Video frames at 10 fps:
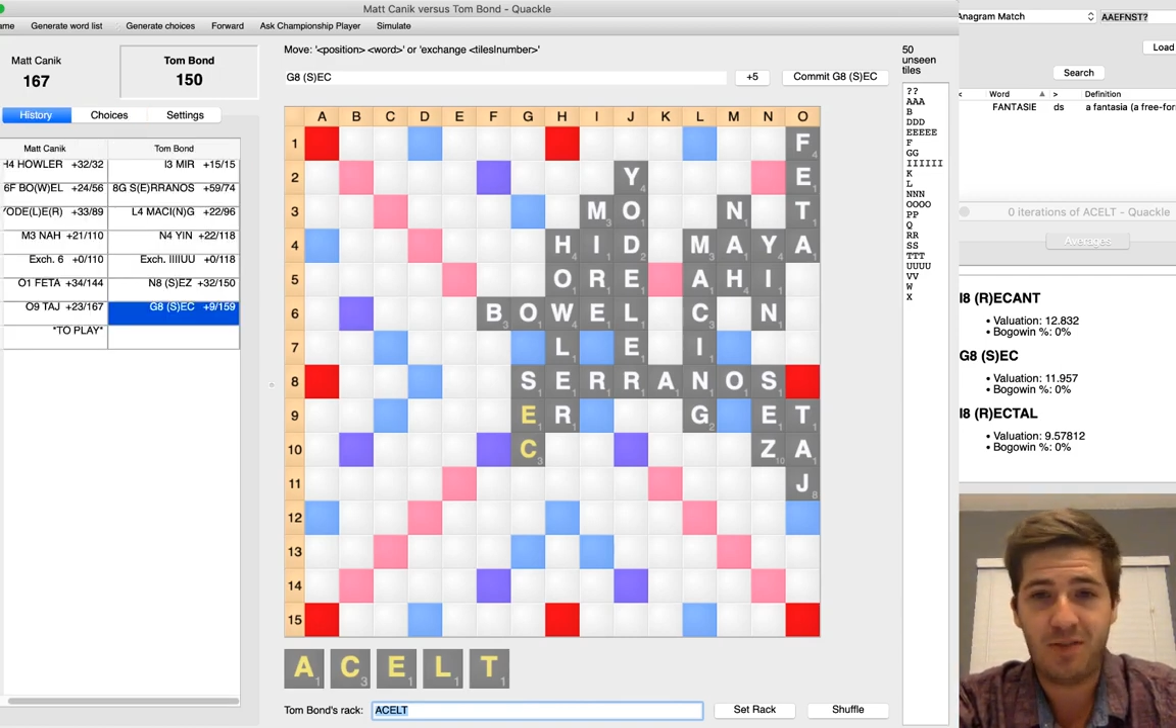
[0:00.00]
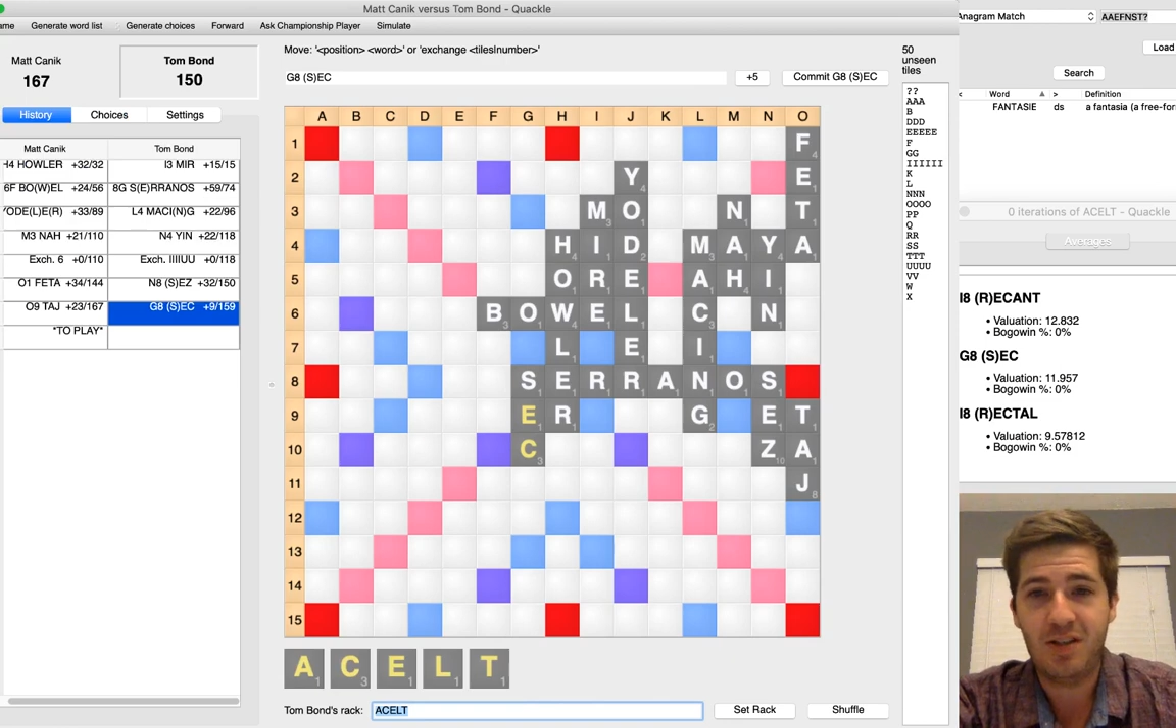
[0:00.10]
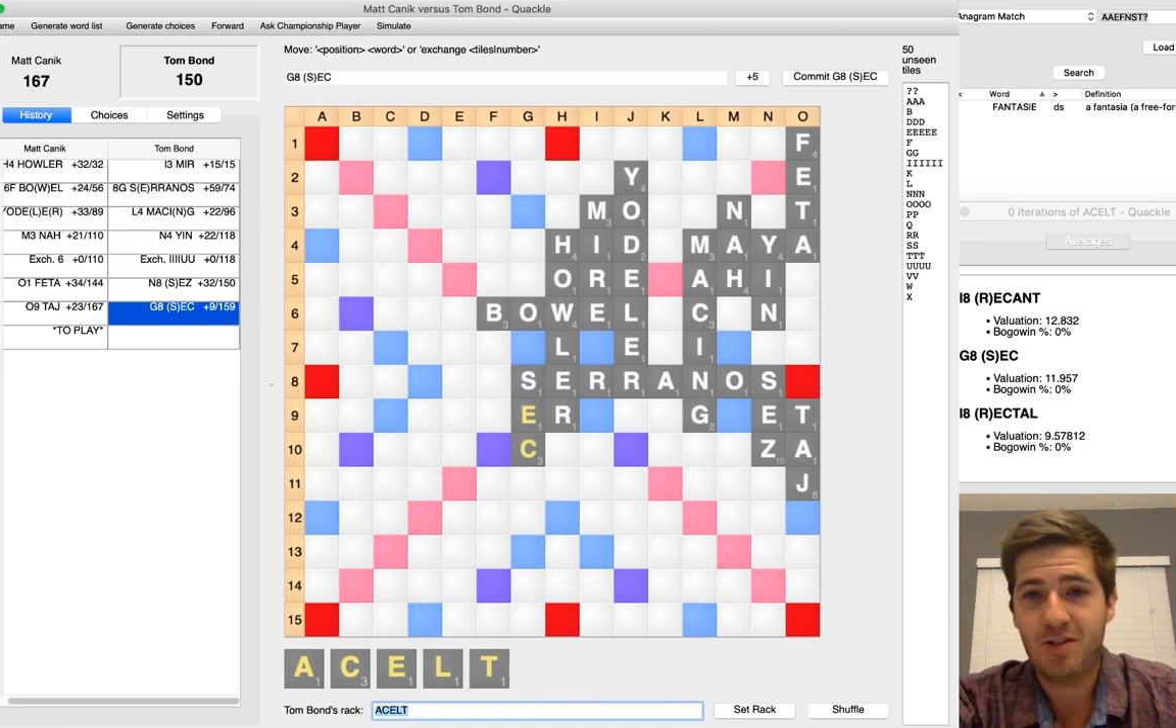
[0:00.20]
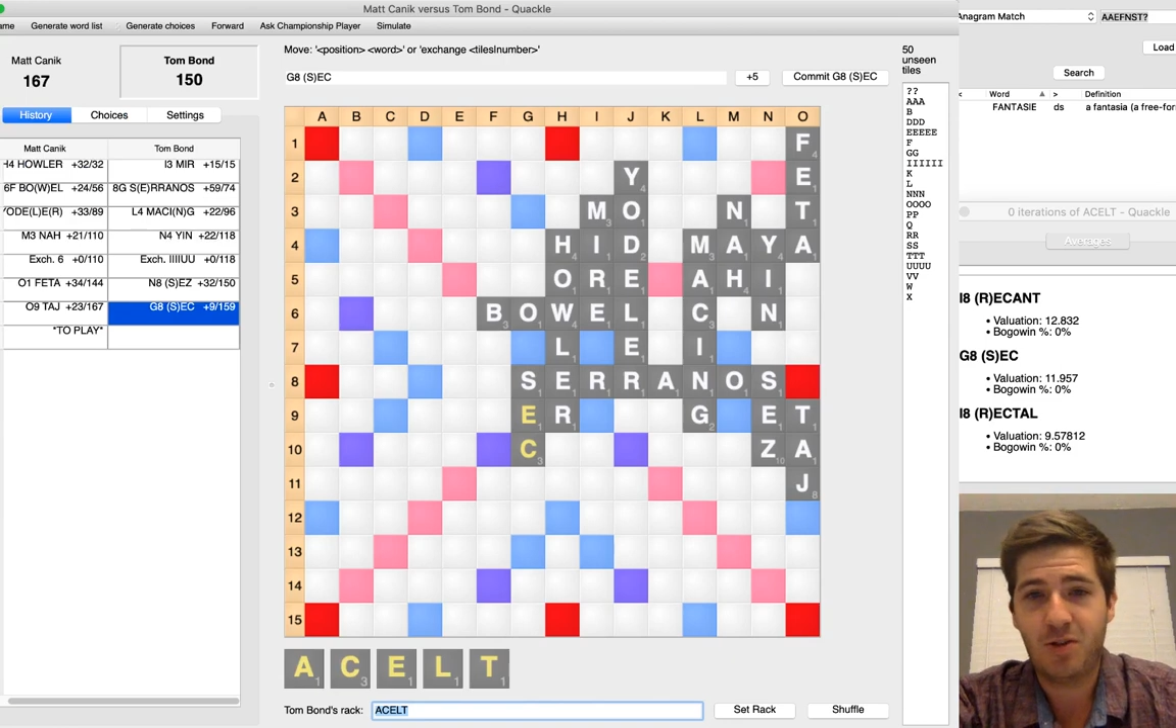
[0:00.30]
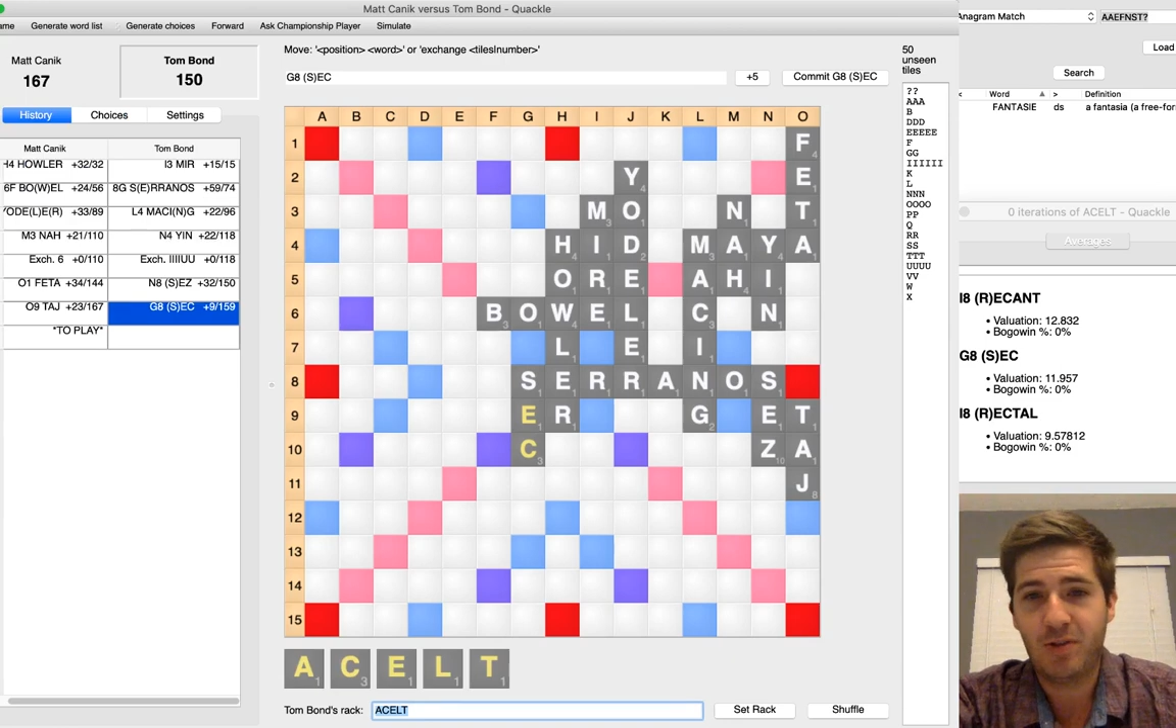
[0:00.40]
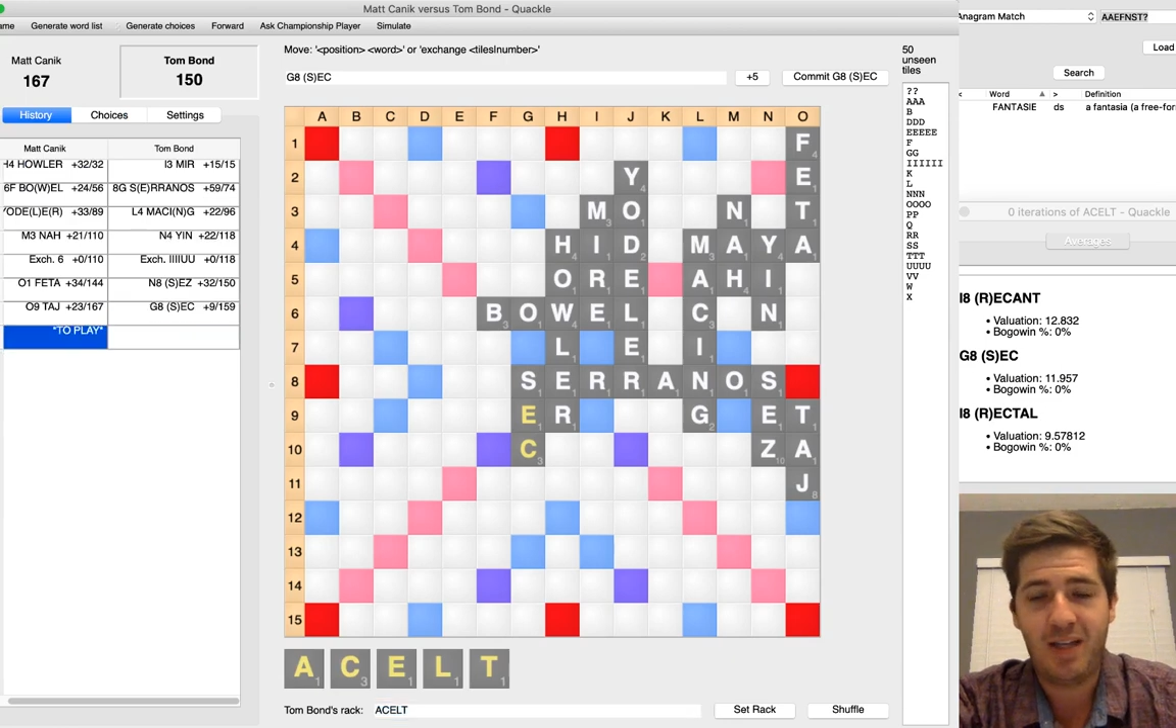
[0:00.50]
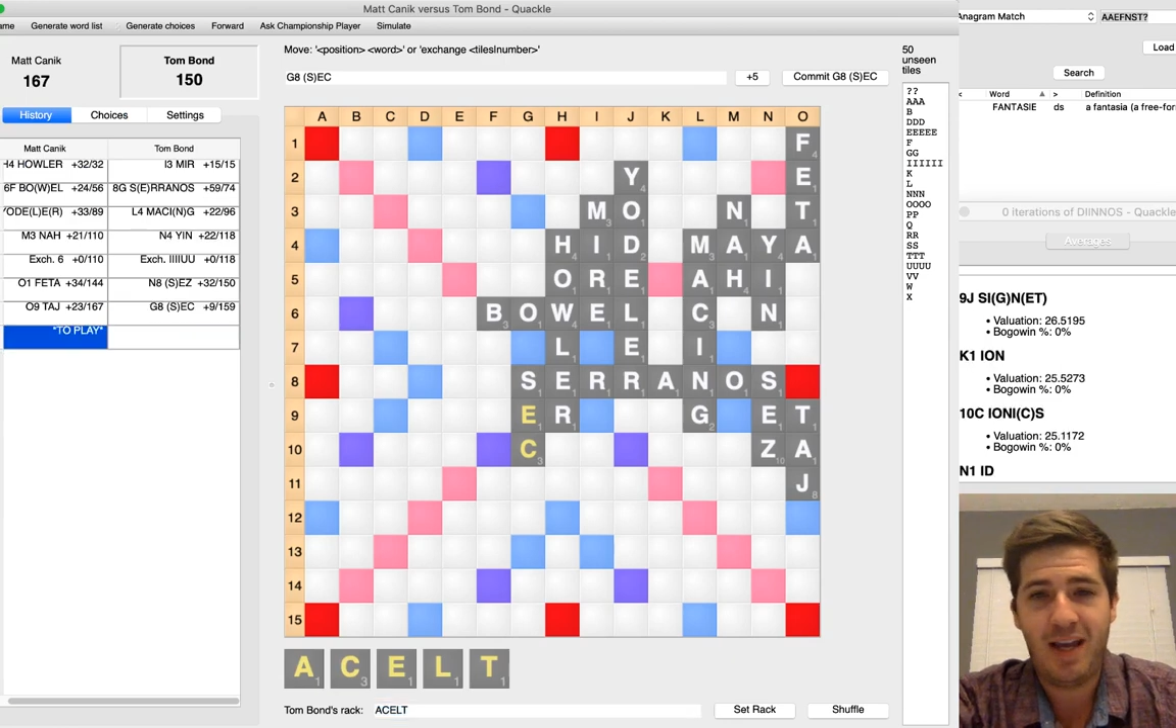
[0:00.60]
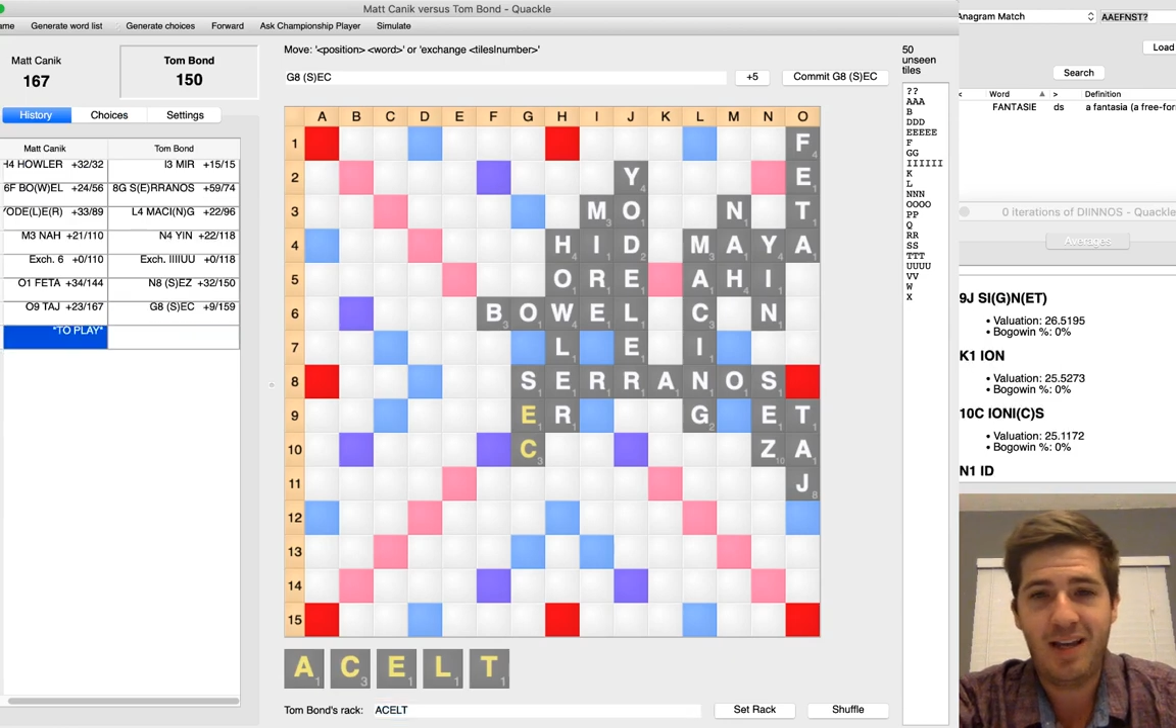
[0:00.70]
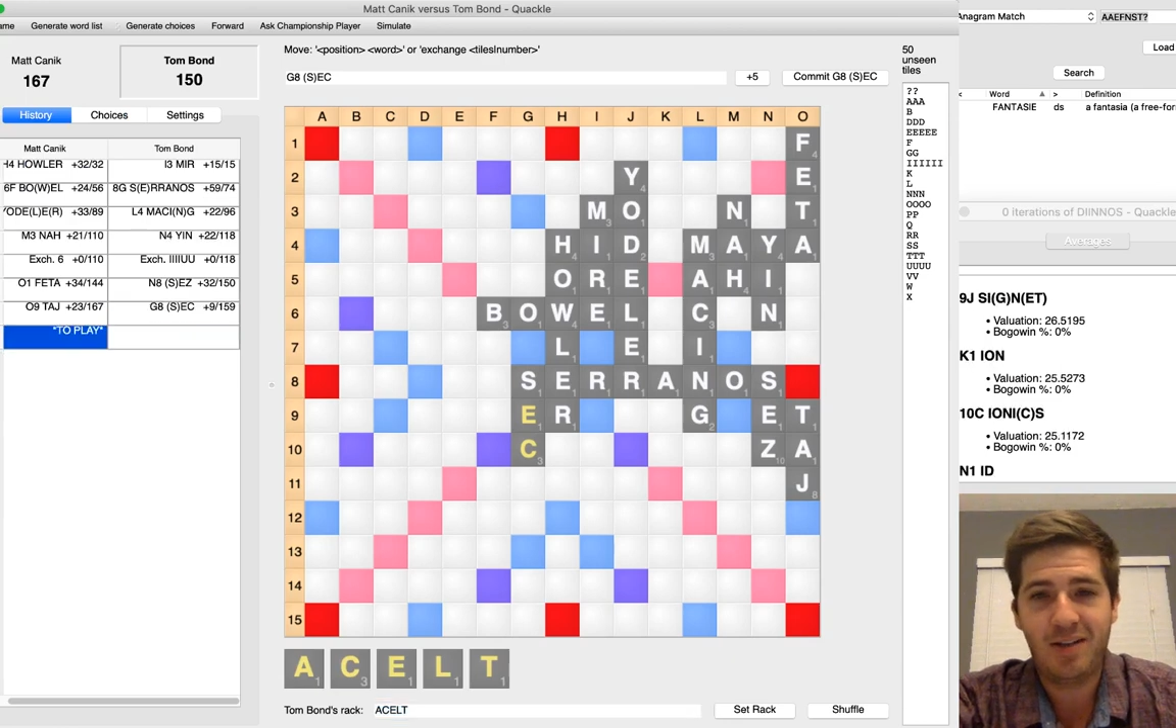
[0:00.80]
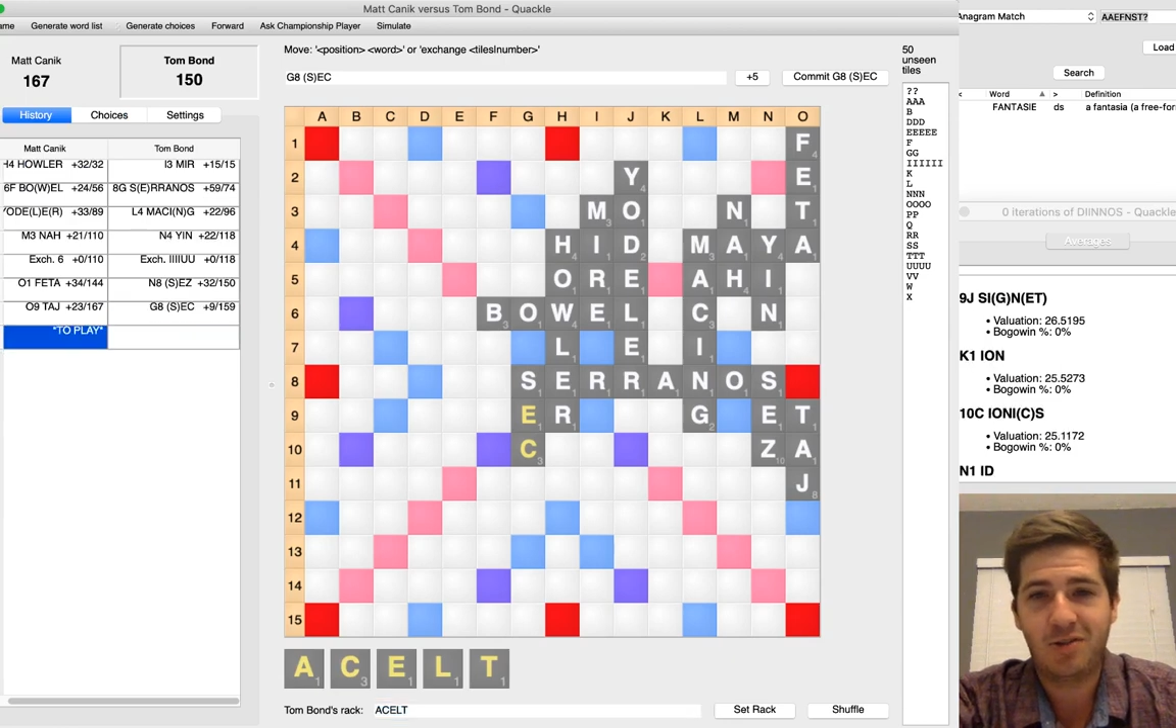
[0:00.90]
think he's
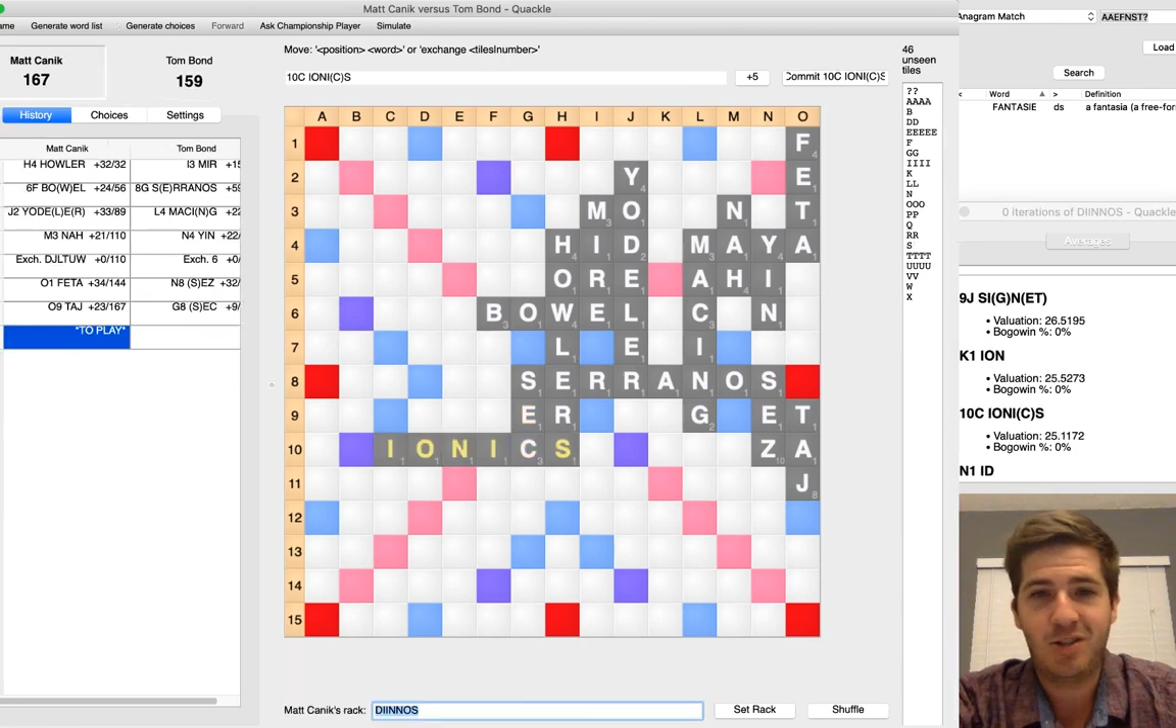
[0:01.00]
holding ALT